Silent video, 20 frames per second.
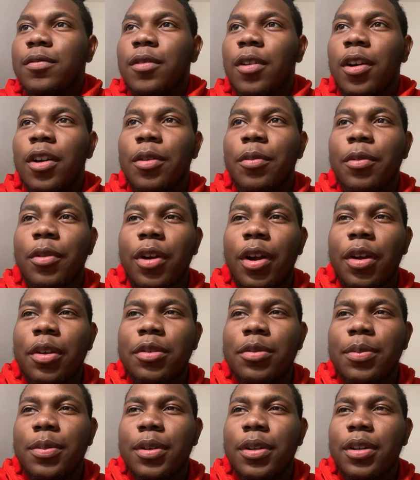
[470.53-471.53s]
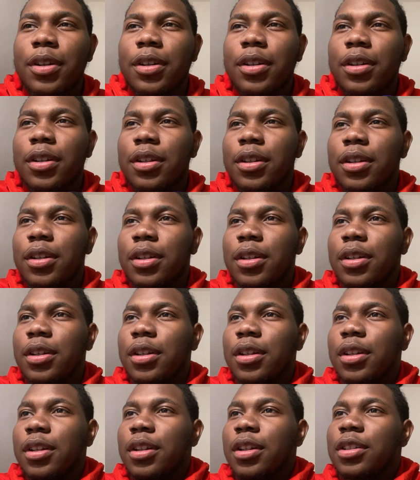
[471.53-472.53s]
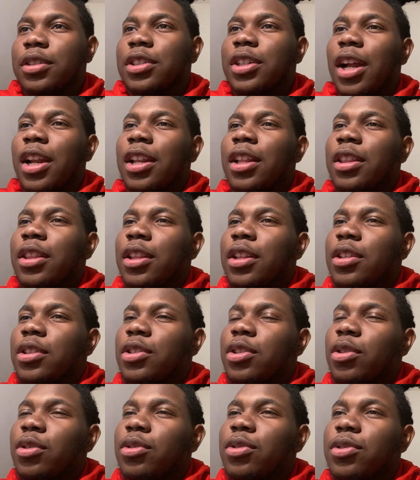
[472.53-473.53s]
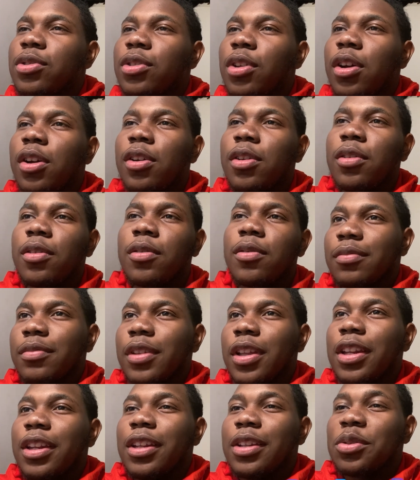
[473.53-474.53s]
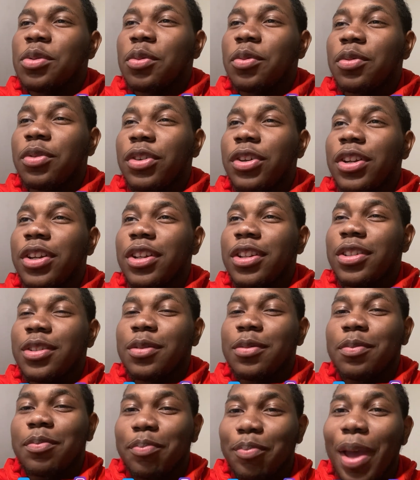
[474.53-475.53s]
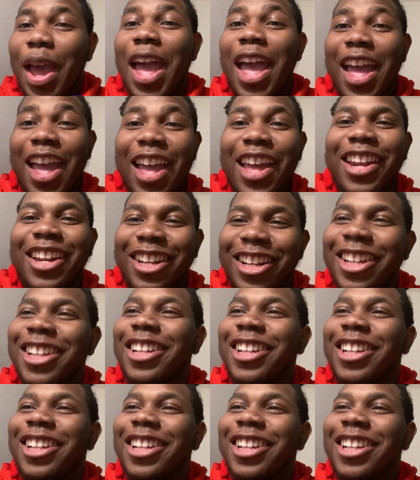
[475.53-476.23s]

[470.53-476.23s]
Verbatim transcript: Are them grapes, bro? Jonathan Joestar. He needs some friends. Bad.